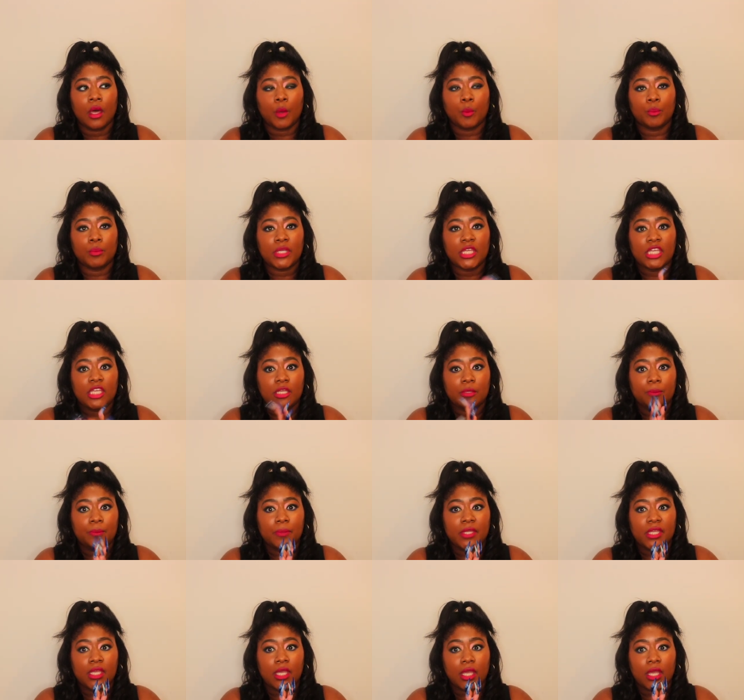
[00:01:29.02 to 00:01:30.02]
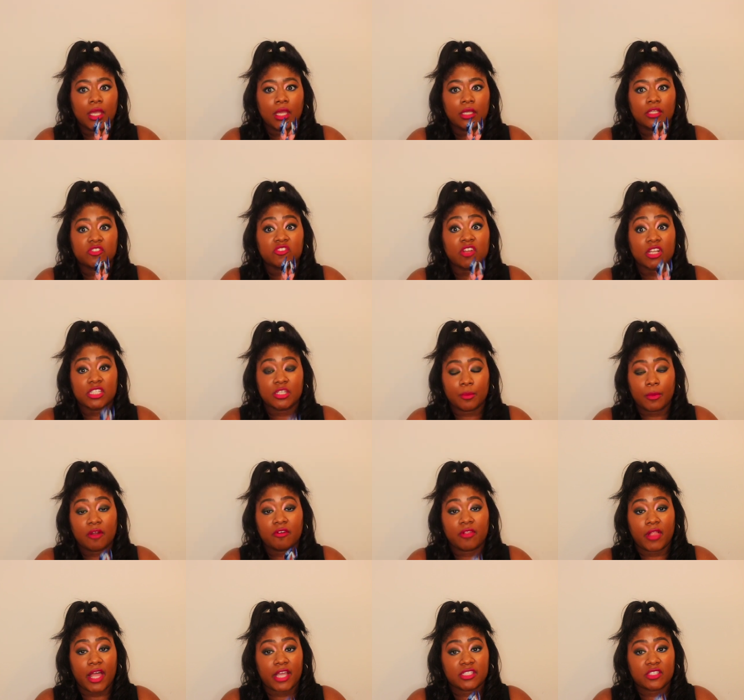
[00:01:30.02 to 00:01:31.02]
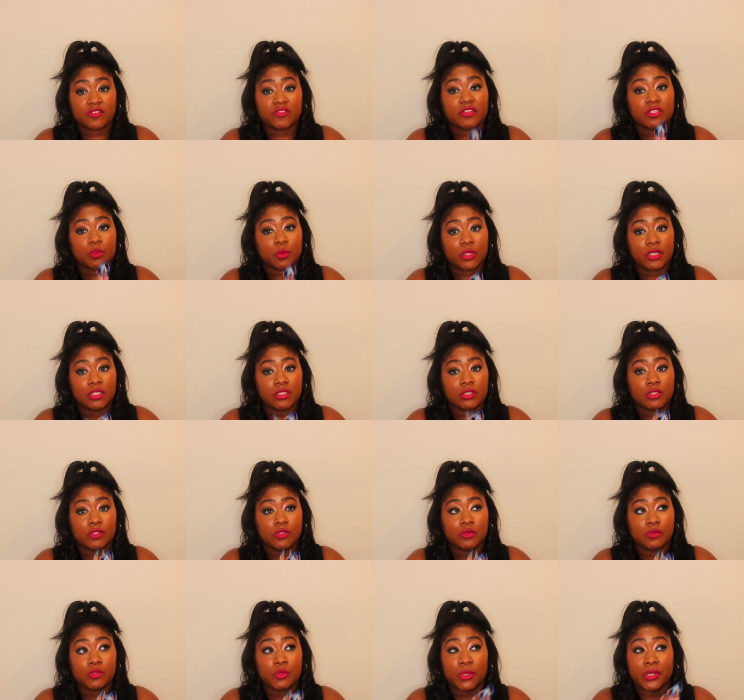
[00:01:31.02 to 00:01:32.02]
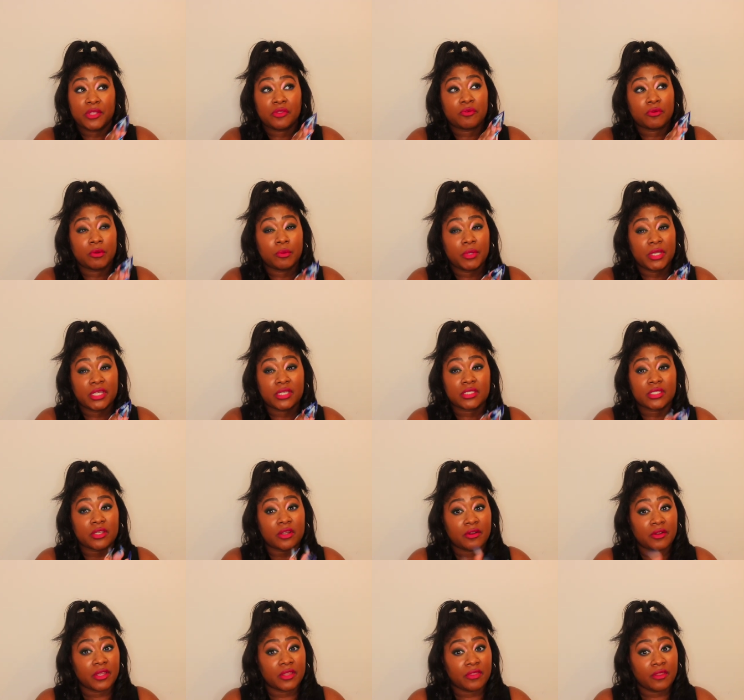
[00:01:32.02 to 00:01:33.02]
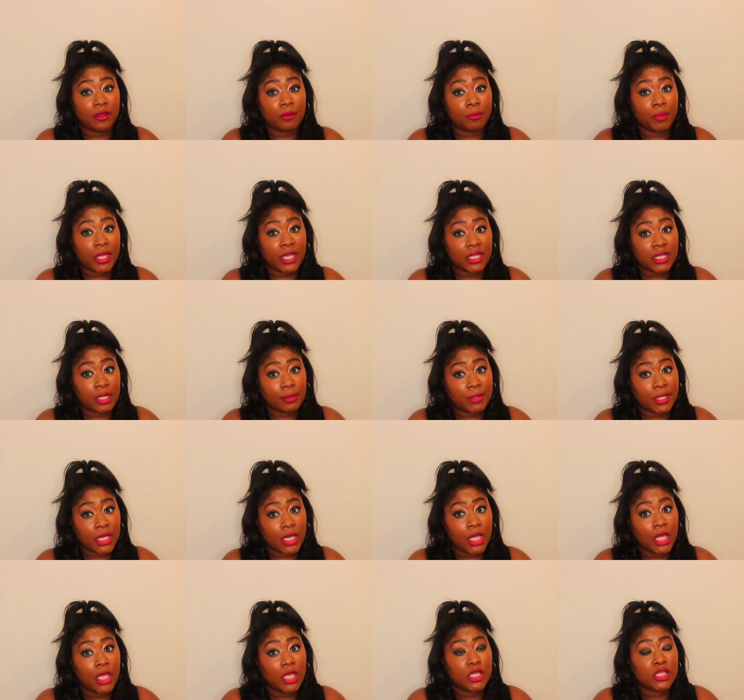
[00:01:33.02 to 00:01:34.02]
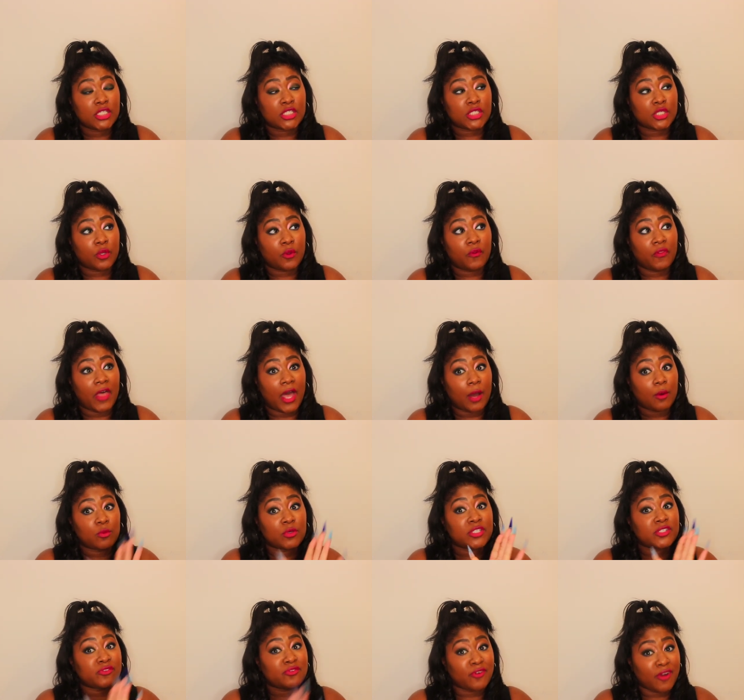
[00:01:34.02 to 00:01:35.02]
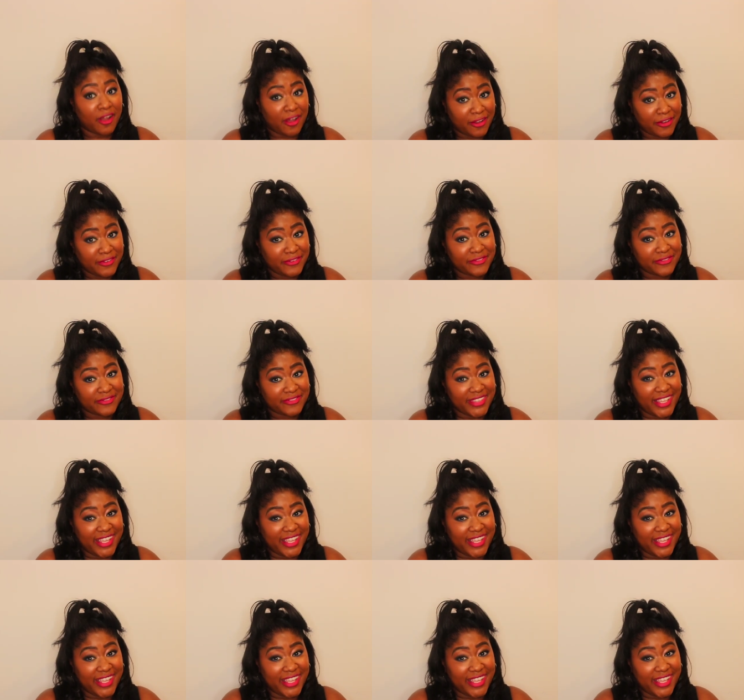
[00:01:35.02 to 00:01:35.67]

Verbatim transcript: me being stretching my relaxer for 22 23 weeks during the pandemic so that was rough